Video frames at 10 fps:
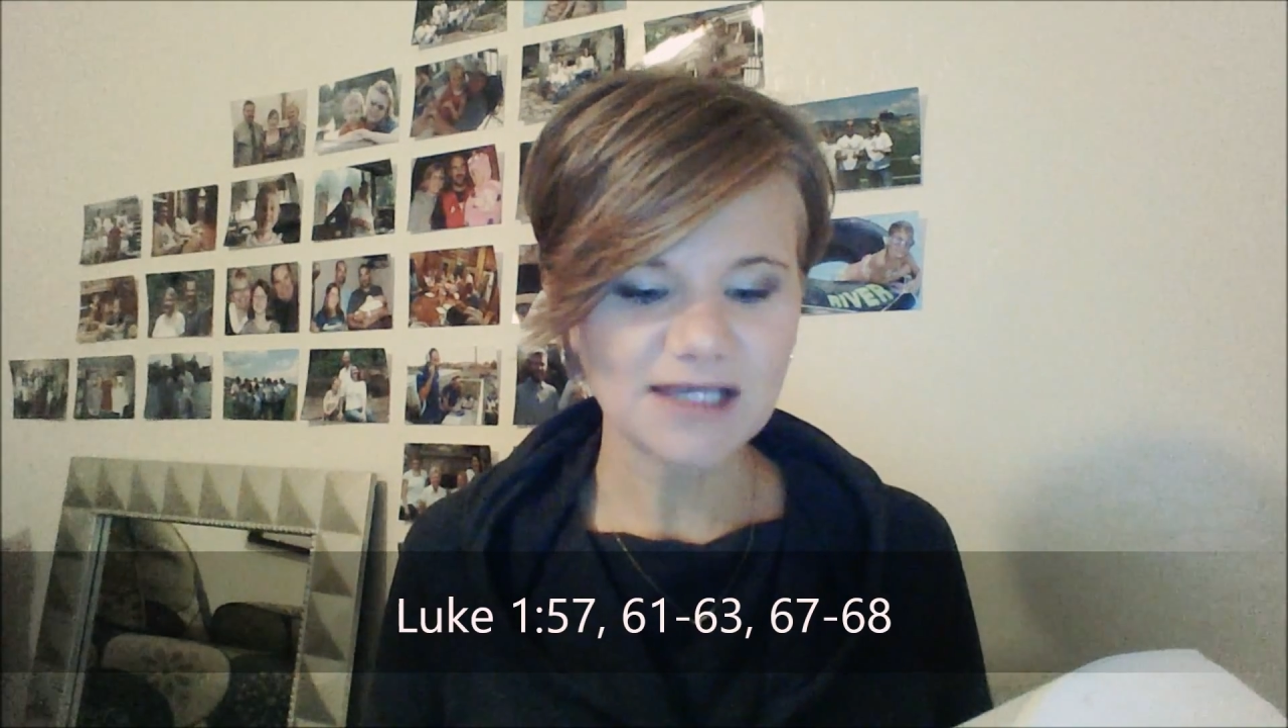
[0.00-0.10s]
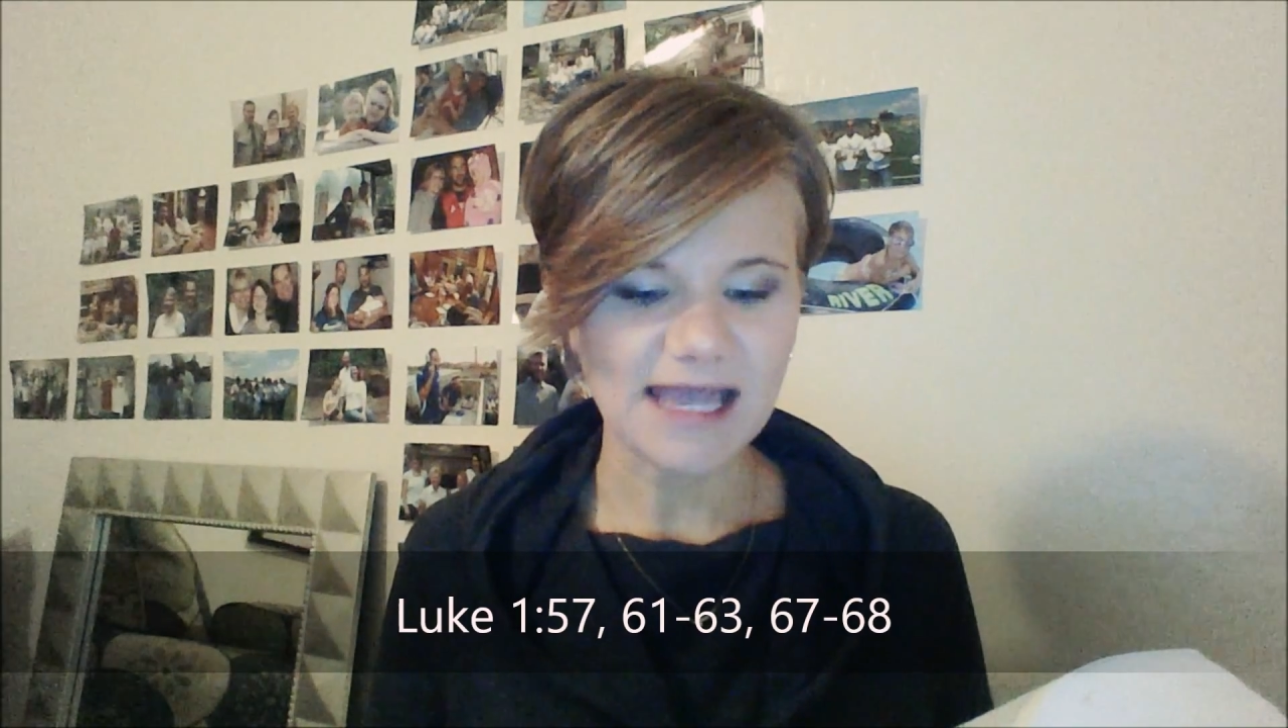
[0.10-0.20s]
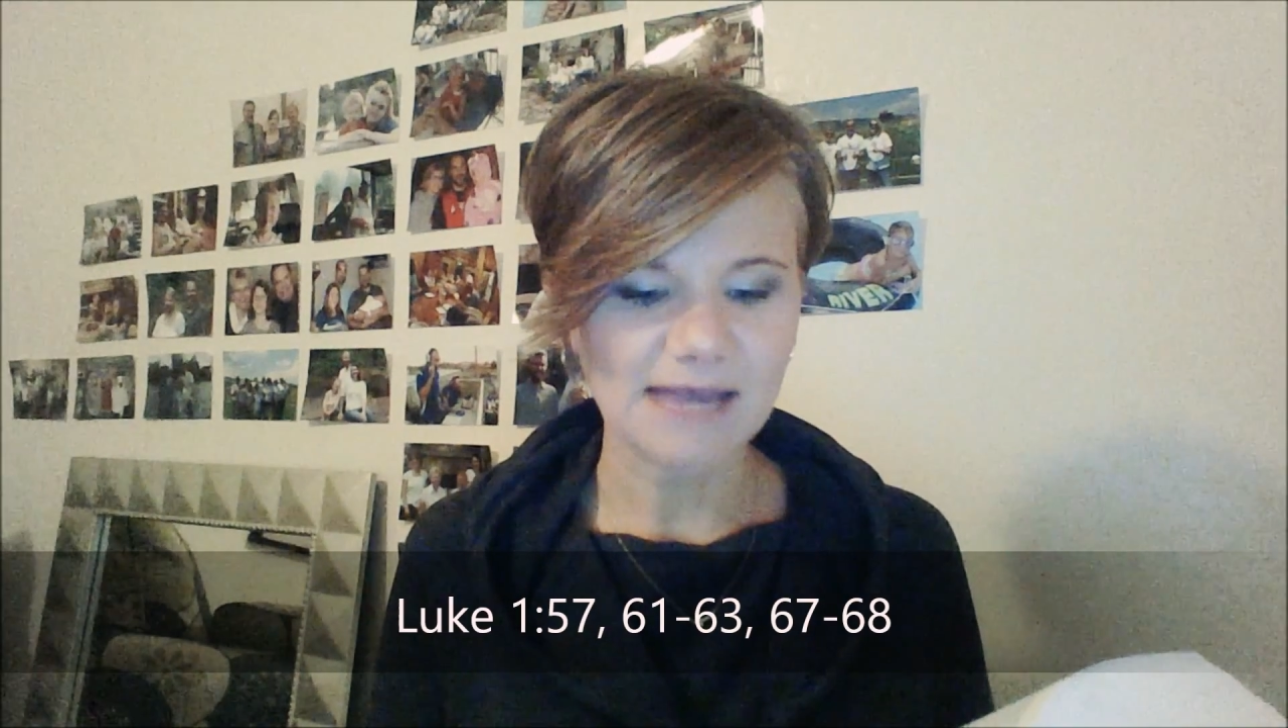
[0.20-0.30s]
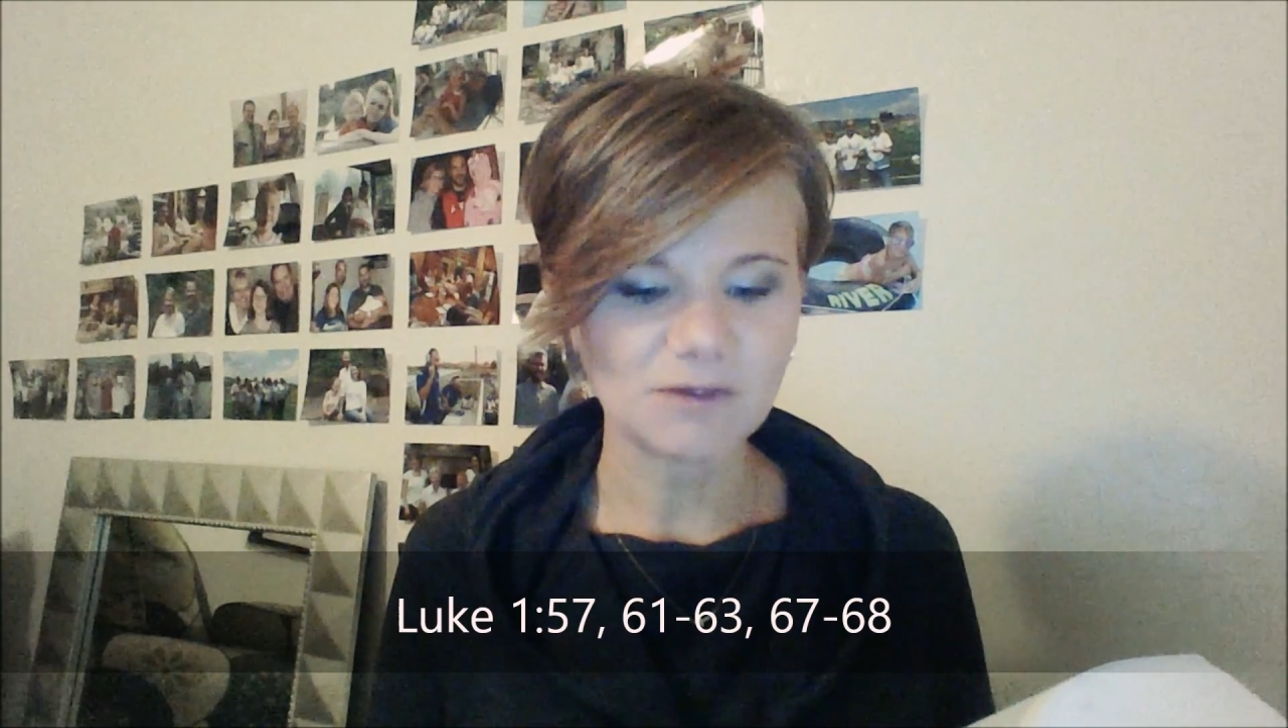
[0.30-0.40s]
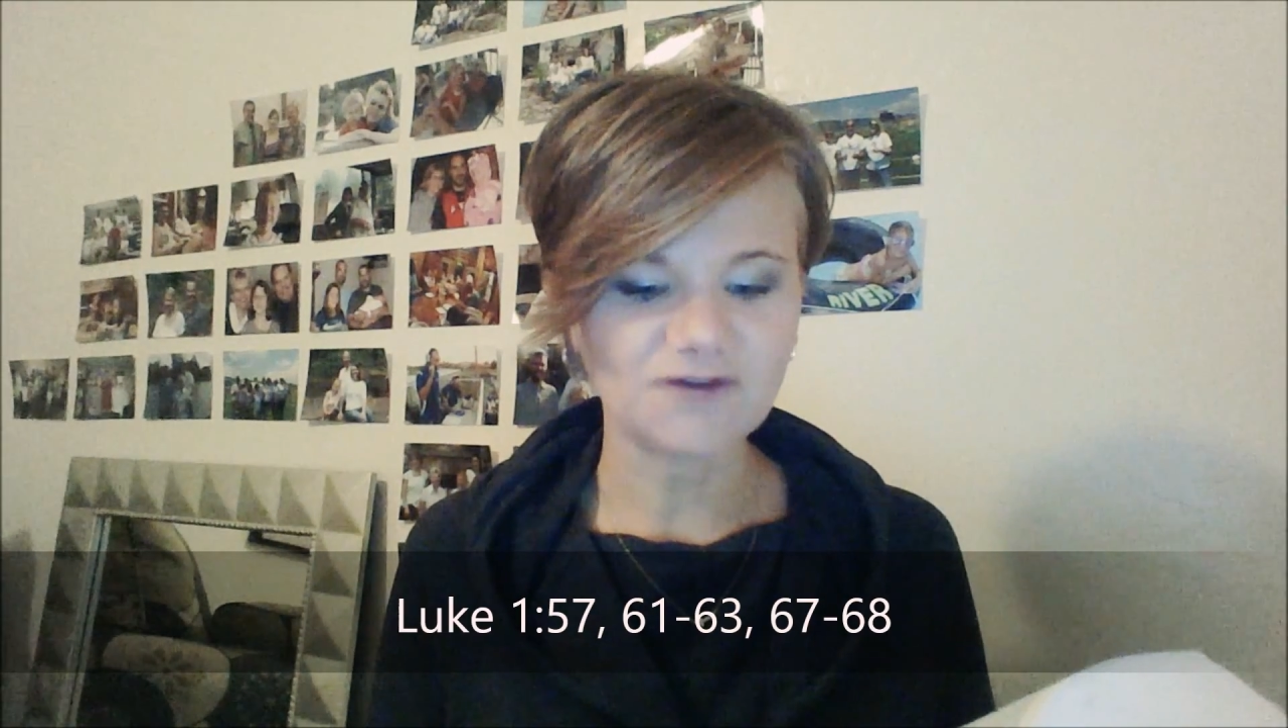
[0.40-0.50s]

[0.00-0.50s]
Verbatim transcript: came